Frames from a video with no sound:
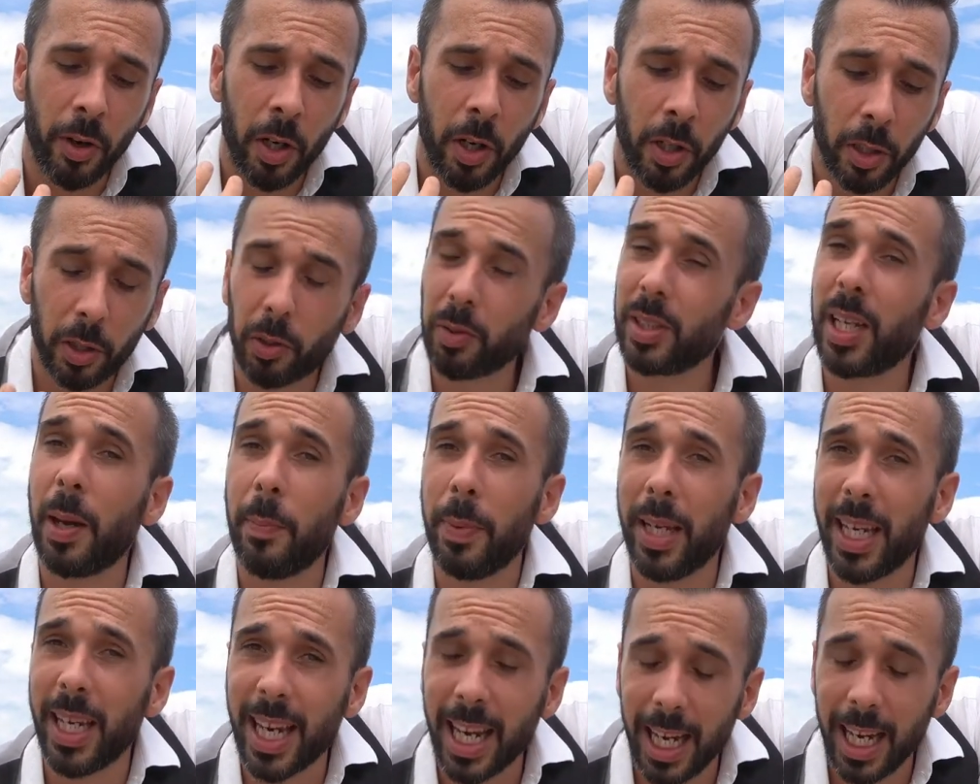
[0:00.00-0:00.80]

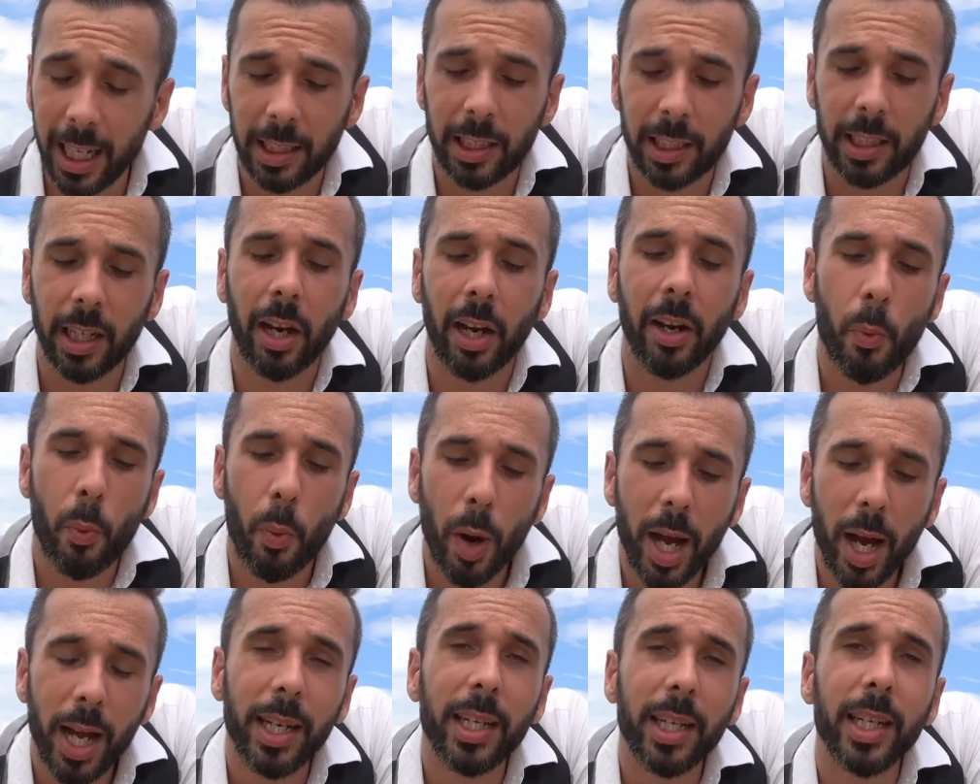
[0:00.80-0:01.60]
contamination.
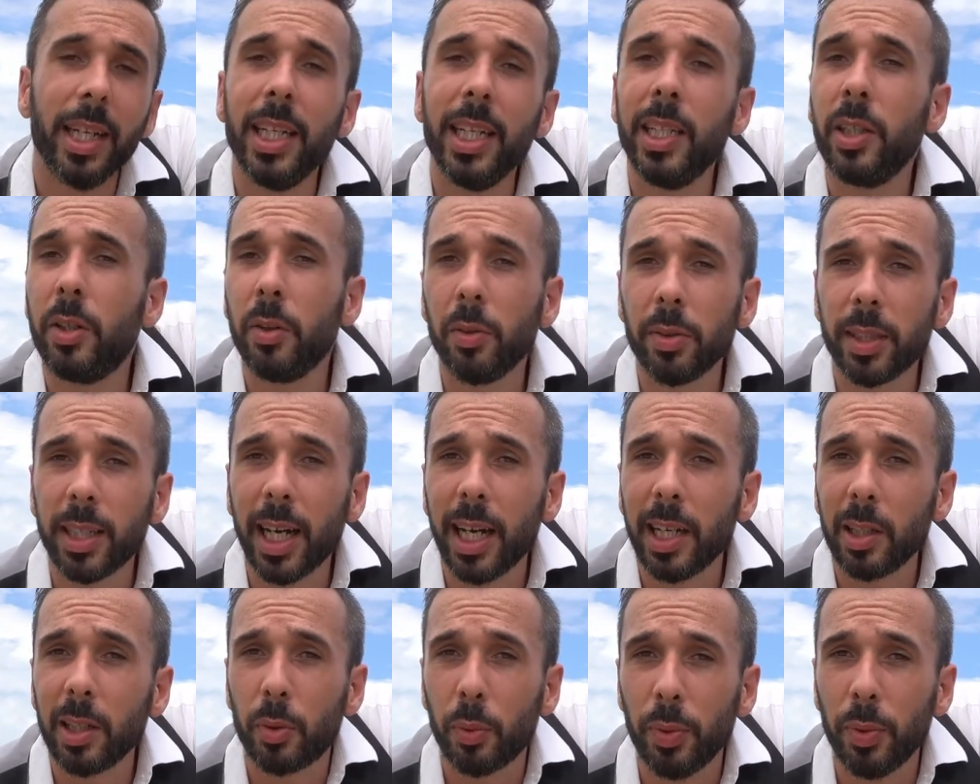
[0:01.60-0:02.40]
When in
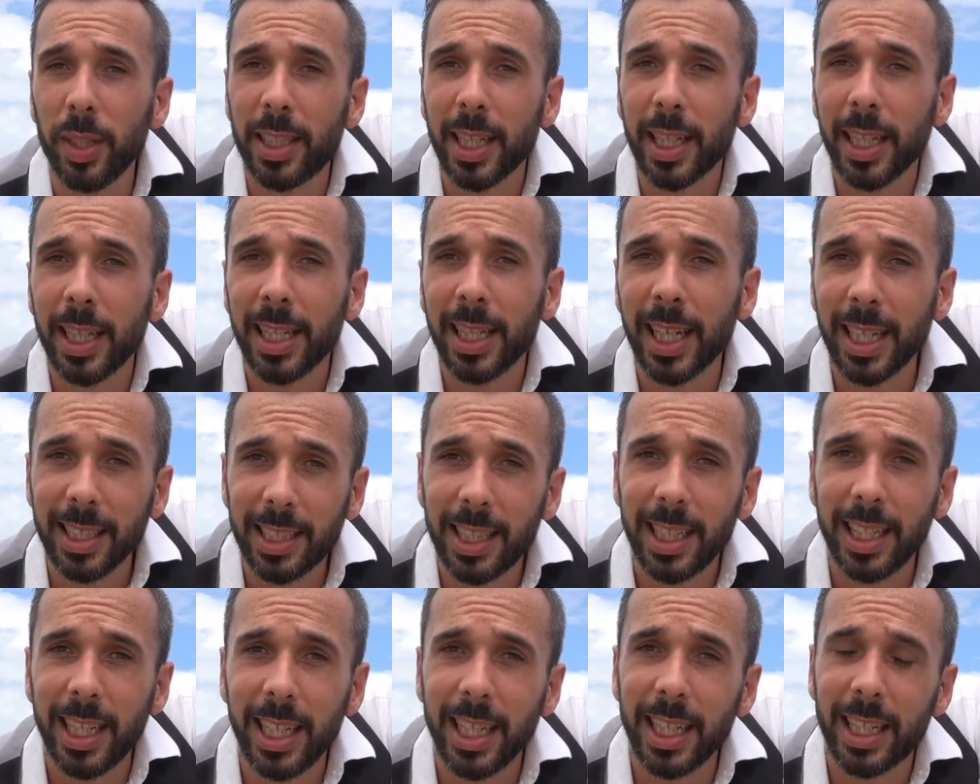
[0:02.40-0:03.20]
contact with an
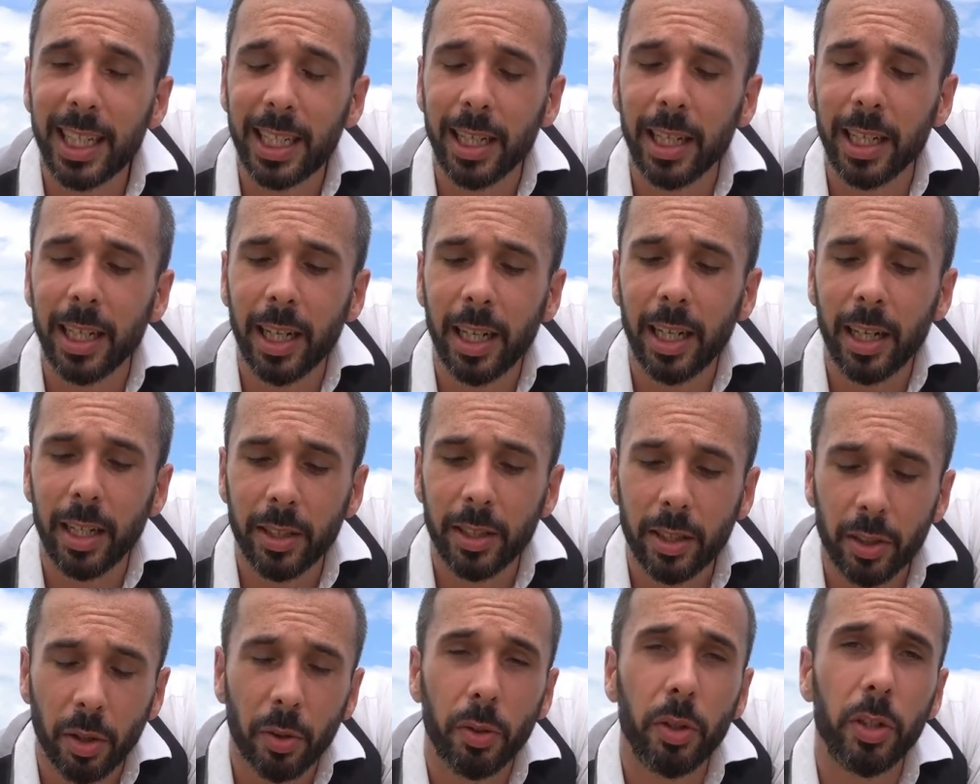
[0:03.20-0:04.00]
acidic
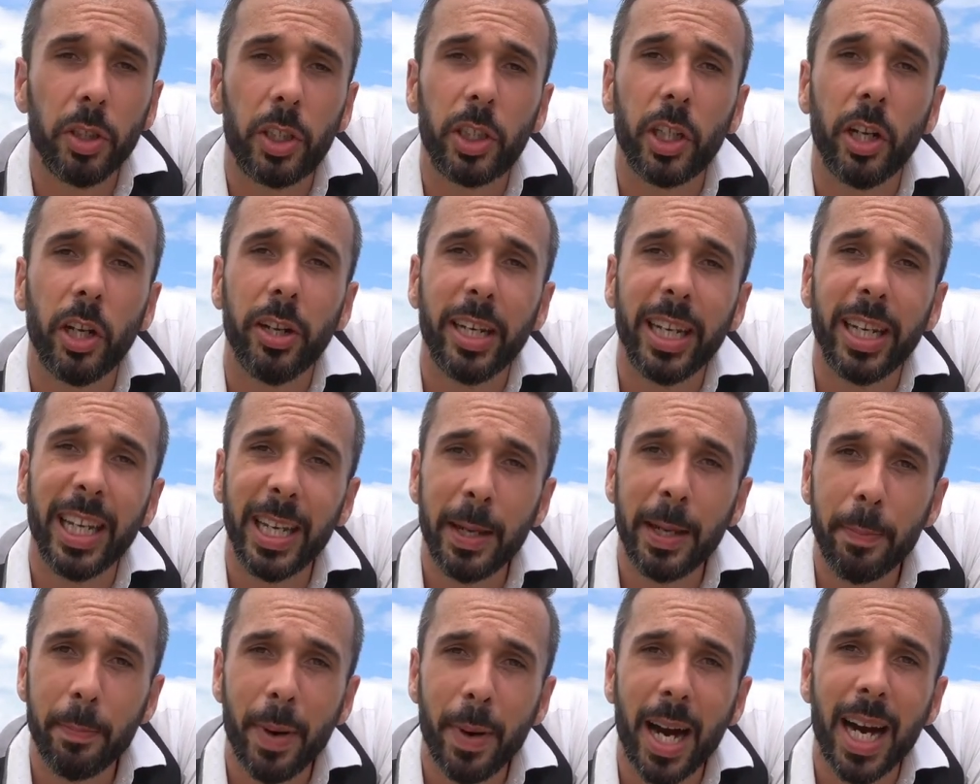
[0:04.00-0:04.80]
solution, it
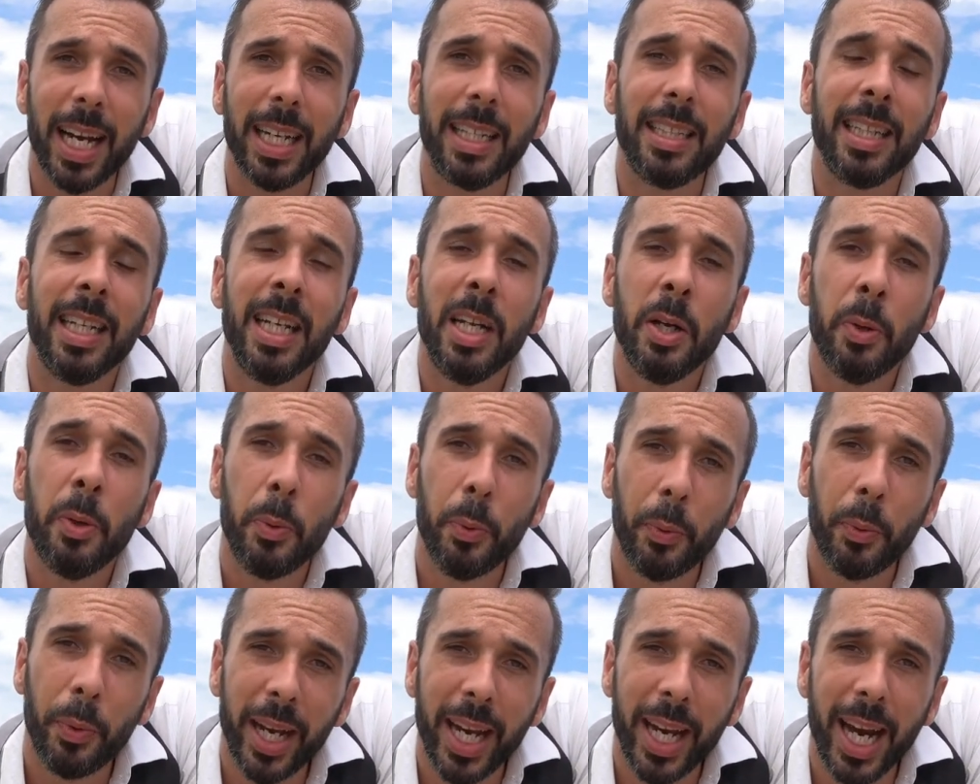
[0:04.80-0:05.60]
might
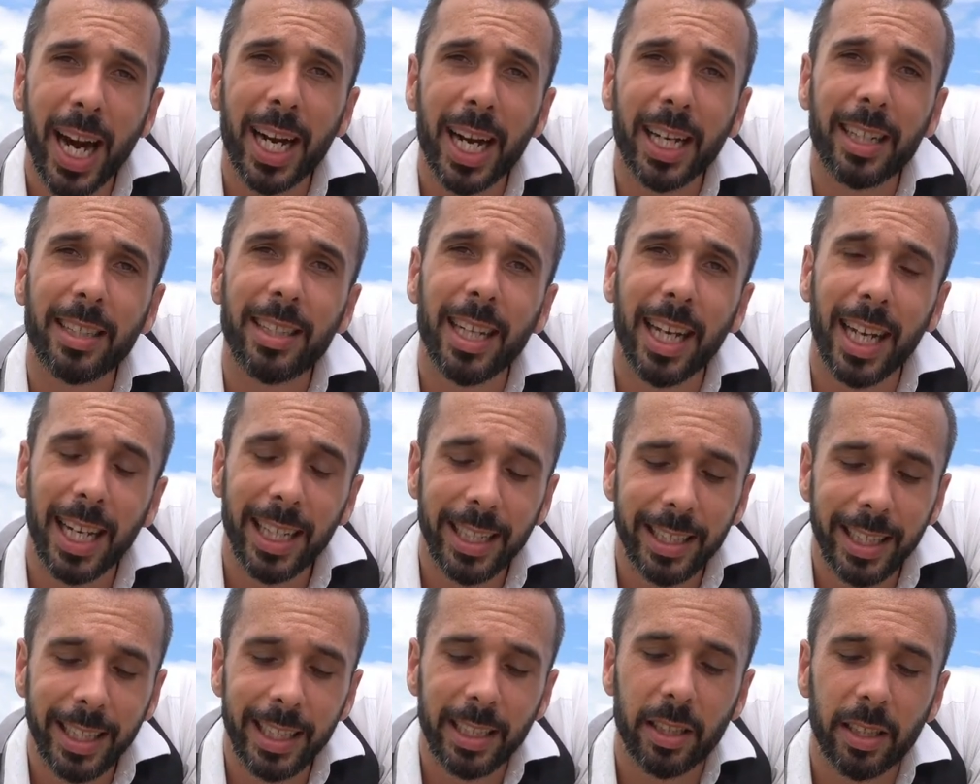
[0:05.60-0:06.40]
react and
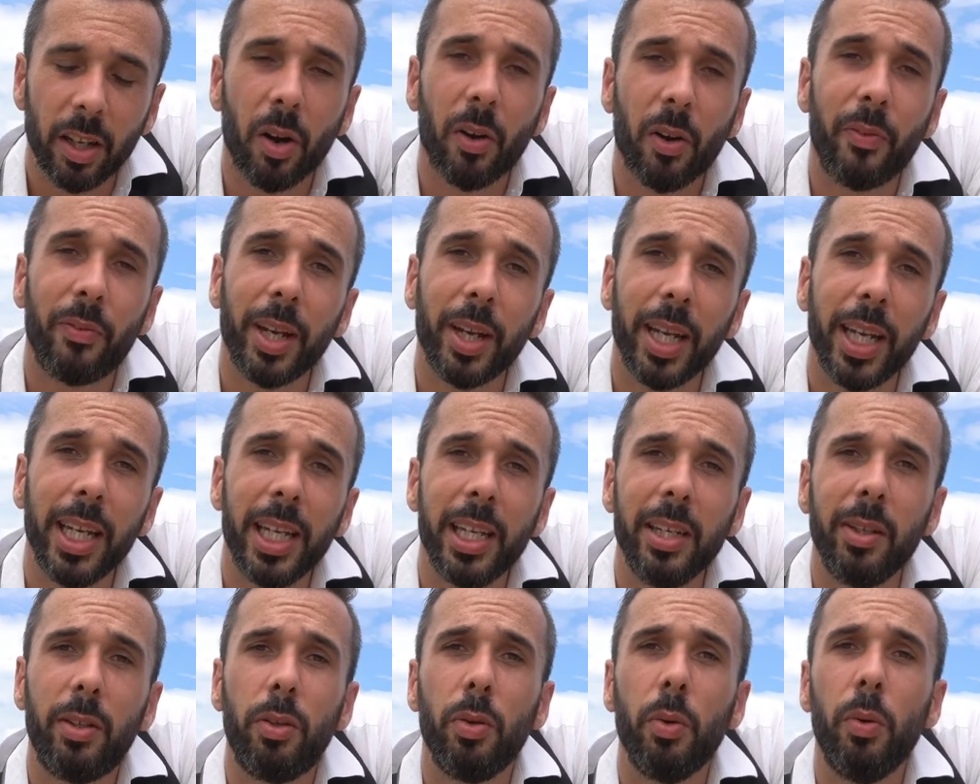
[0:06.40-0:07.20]
dissolve
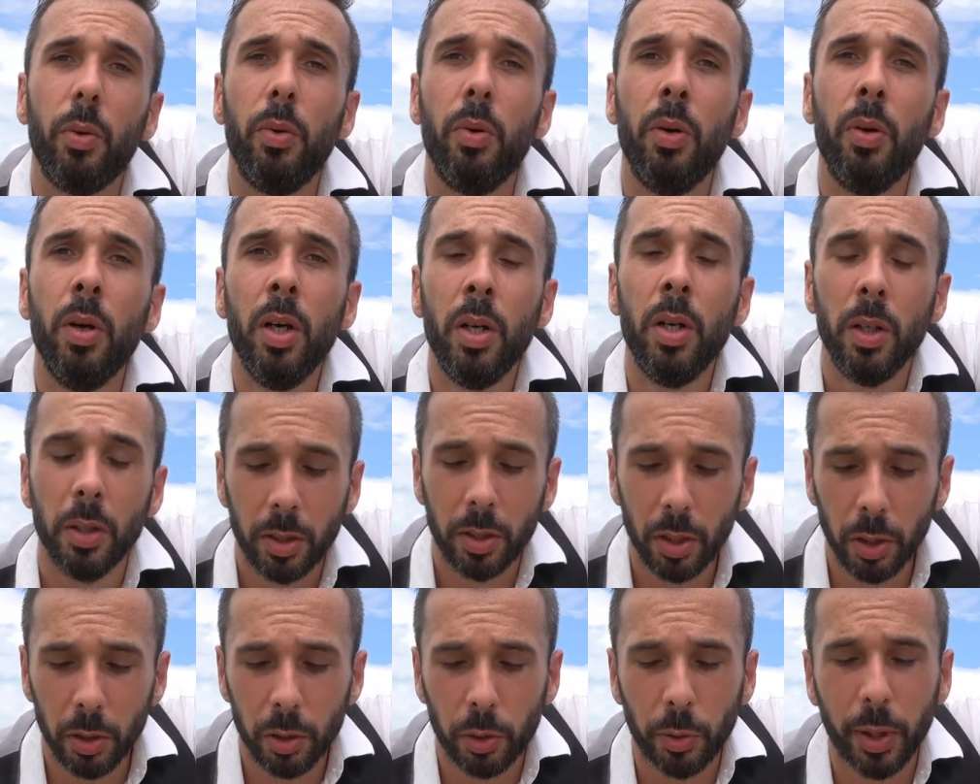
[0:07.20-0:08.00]
into
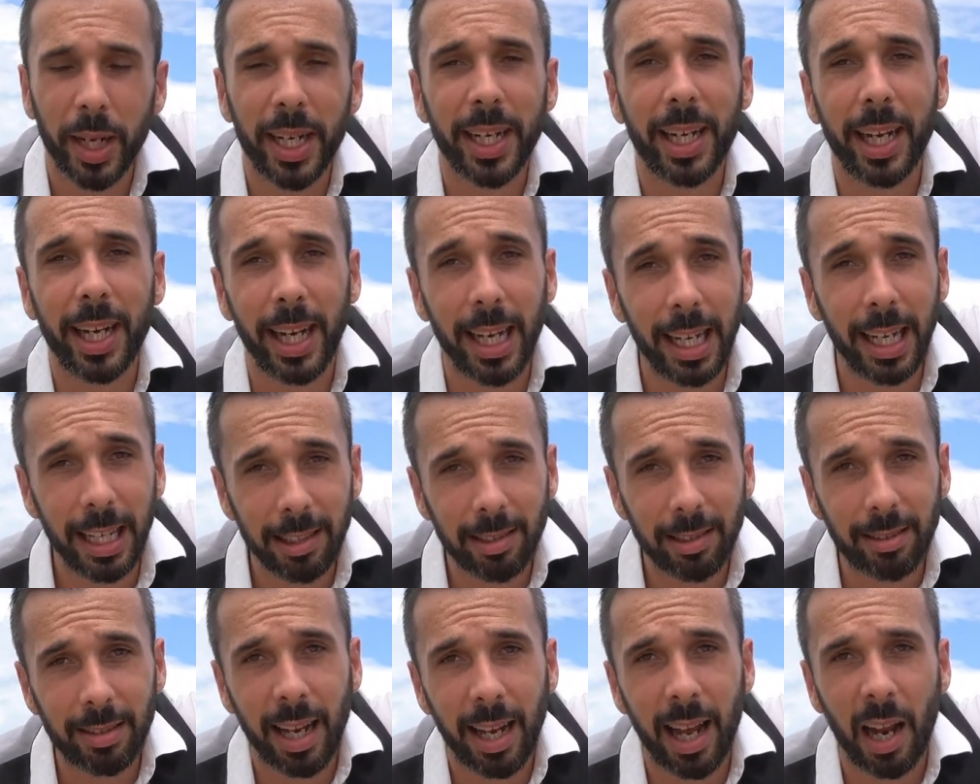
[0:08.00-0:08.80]
the drink
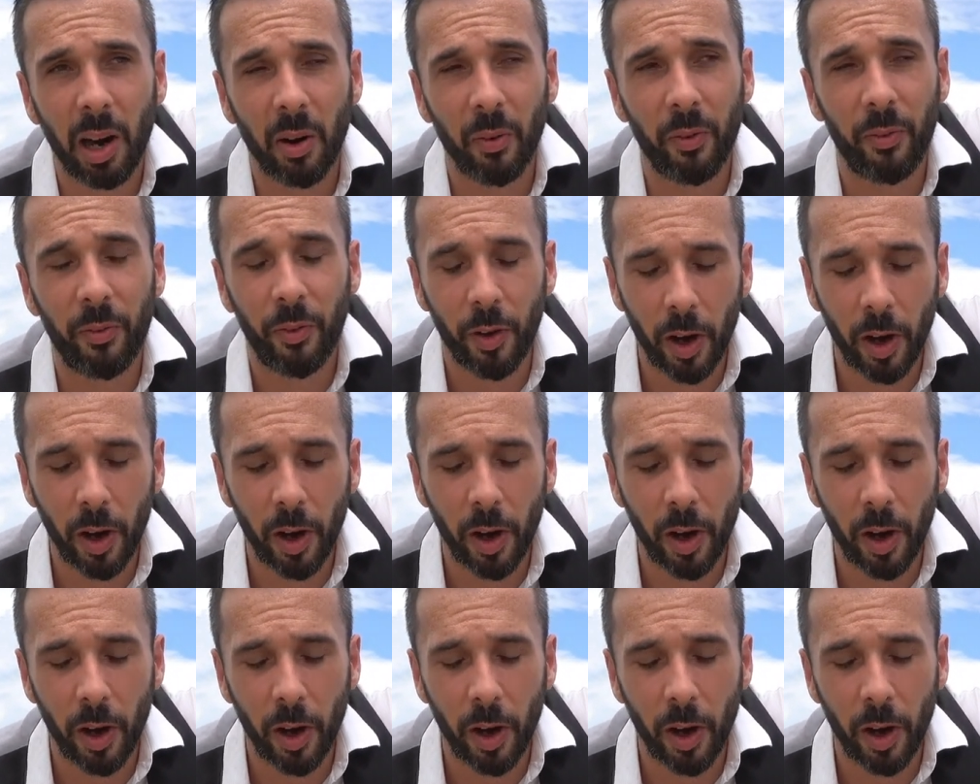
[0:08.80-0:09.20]
itself.